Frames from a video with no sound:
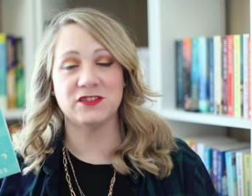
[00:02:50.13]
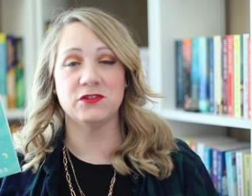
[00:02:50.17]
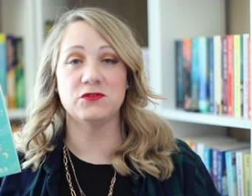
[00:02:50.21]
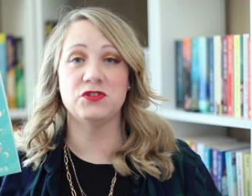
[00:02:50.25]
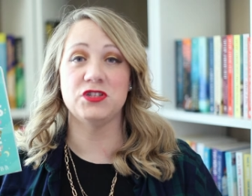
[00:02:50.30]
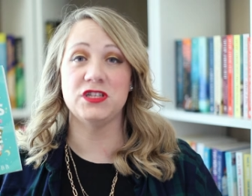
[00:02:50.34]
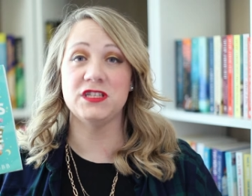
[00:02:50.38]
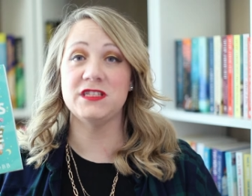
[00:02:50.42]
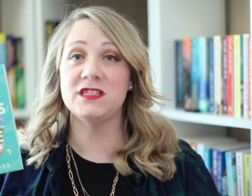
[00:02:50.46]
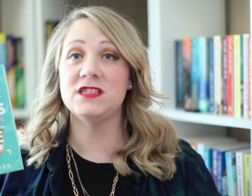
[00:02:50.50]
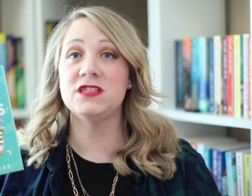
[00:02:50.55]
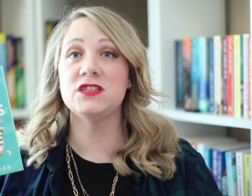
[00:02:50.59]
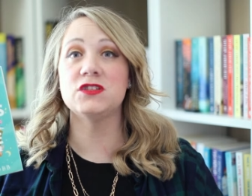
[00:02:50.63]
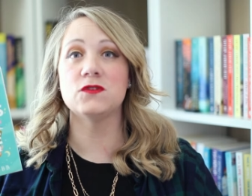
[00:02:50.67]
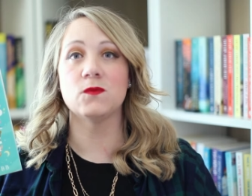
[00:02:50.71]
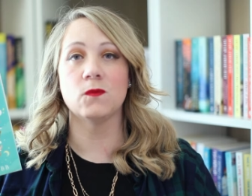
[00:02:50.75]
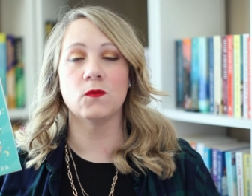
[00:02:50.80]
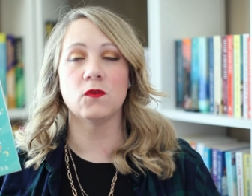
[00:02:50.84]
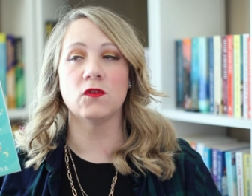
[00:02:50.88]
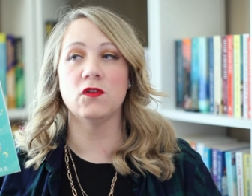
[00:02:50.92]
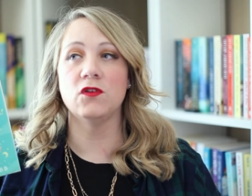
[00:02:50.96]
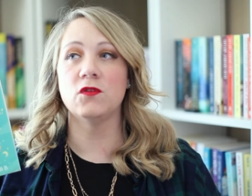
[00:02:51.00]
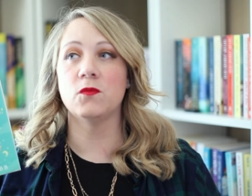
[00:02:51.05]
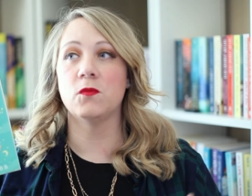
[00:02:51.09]
So she's in this
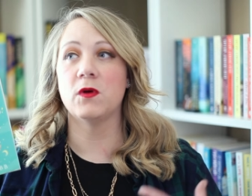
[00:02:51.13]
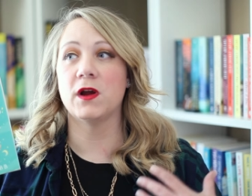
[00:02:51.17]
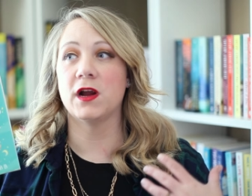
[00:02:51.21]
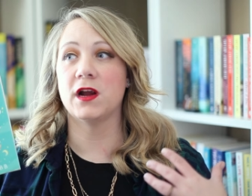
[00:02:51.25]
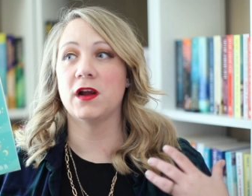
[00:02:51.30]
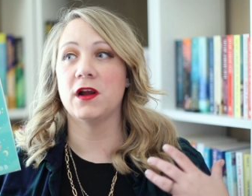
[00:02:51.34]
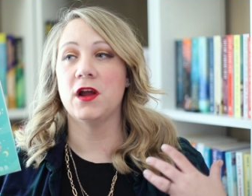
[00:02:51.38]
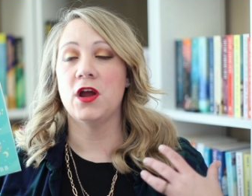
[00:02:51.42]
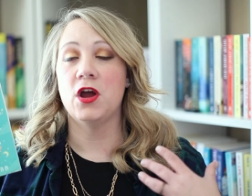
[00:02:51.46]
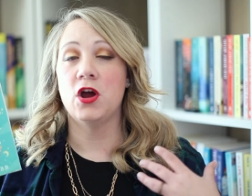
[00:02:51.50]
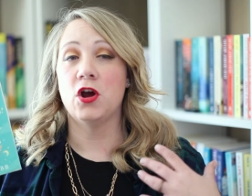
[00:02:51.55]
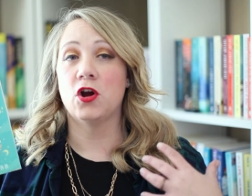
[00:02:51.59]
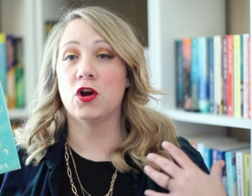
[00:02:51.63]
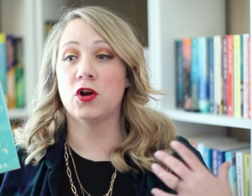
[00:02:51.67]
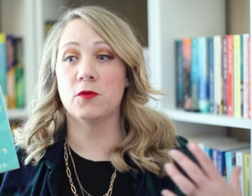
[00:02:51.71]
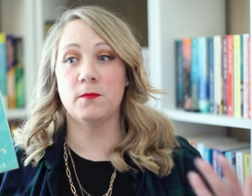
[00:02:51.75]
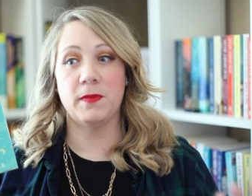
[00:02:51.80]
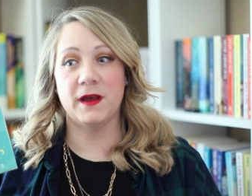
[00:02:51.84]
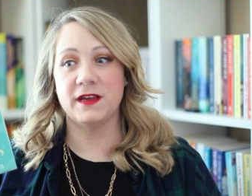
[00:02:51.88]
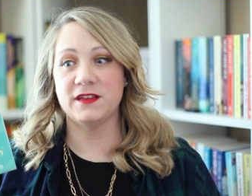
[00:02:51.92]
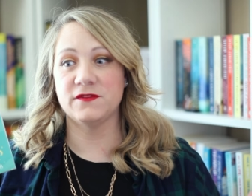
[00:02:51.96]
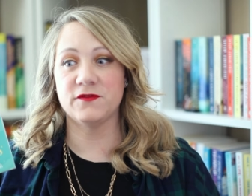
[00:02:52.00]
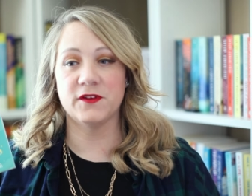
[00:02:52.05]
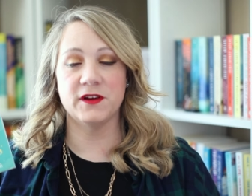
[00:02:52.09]
world where her
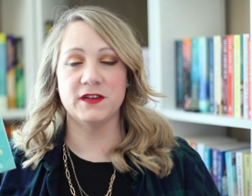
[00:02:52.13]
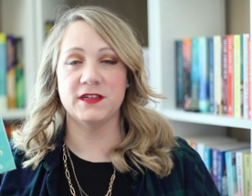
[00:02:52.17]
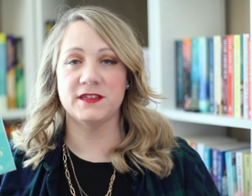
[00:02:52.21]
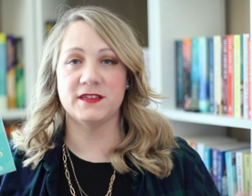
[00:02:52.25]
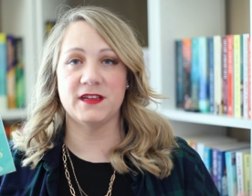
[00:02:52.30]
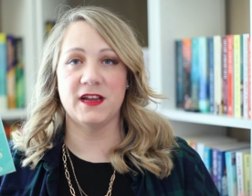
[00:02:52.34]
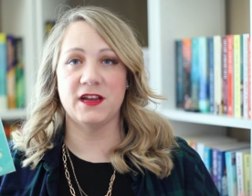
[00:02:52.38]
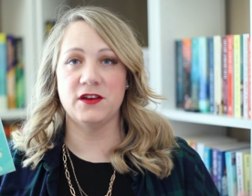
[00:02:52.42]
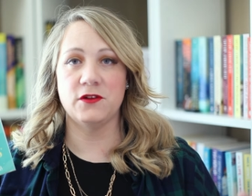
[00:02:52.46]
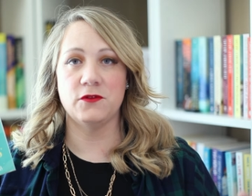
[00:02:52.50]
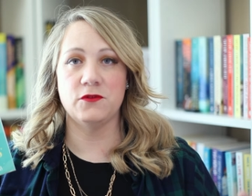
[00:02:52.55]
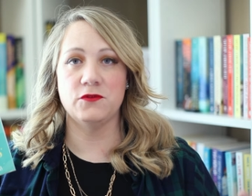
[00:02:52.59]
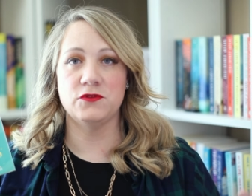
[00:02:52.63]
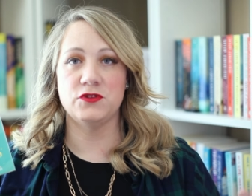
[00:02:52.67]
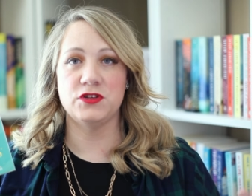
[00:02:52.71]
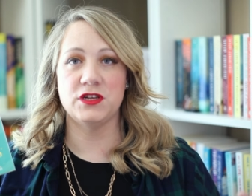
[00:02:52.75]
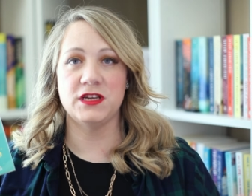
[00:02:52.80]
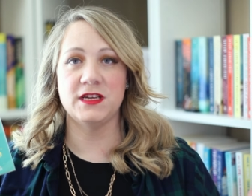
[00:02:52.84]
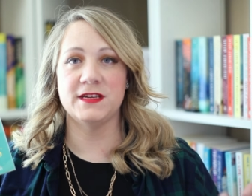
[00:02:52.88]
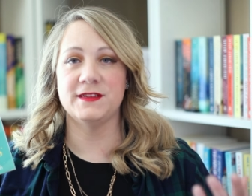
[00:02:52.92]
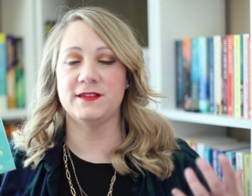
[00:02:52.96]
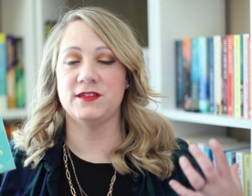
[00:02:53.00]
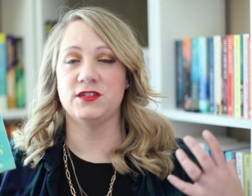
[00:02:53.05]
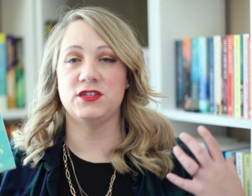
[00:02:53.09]
best friend does not know who
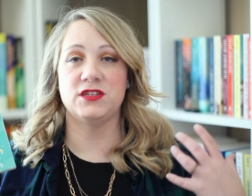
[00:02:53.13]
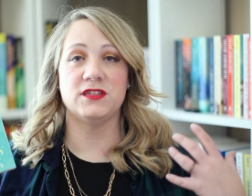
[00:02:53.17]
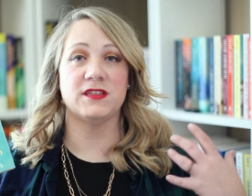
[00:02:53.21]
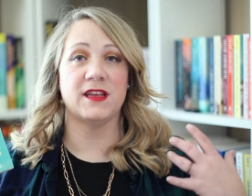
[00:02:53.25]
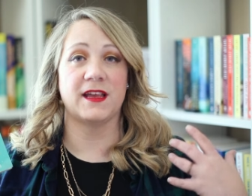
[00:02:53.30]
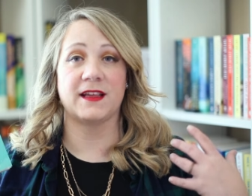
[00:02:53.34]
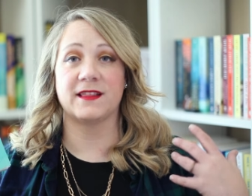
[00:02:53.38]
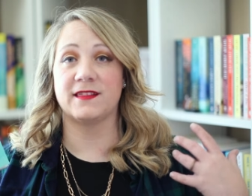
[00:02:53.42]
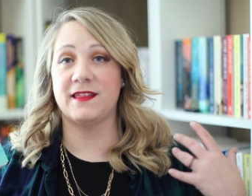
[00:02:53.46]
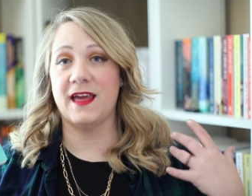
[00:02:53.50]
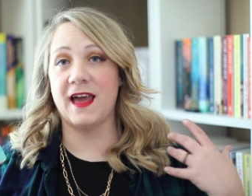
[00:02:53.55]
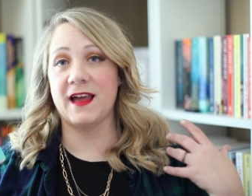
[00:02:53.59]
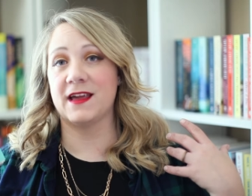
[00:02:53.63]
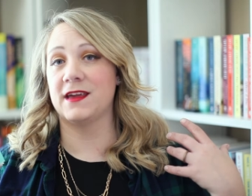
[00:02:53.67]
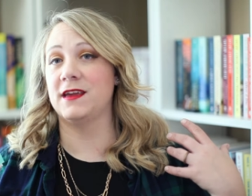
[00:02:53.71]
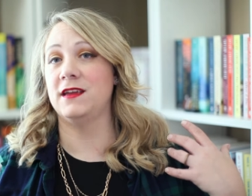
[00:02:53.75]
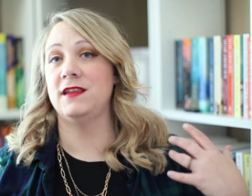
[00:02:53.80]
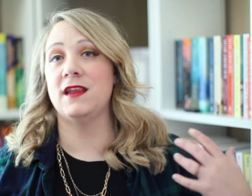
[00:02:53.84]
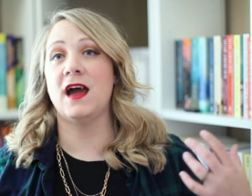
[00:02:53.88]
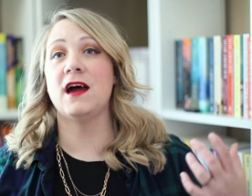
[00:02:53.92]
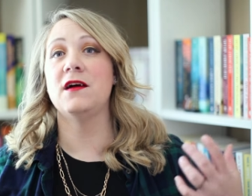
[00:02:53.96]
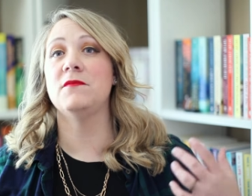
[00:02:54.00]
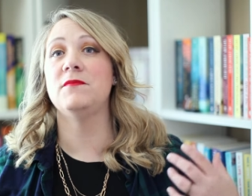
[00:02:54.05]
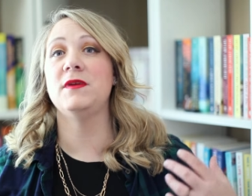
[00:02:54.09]
she is, and she's like, that
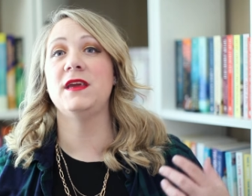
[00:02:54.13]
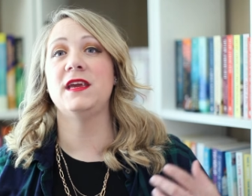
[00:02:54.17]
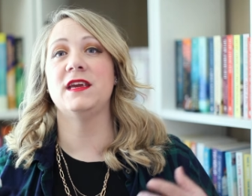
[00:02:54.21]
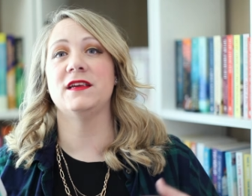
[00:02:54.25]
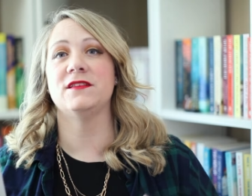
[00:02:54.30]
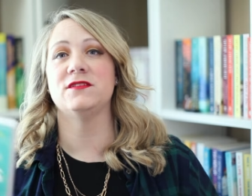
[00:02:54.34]
cannot be.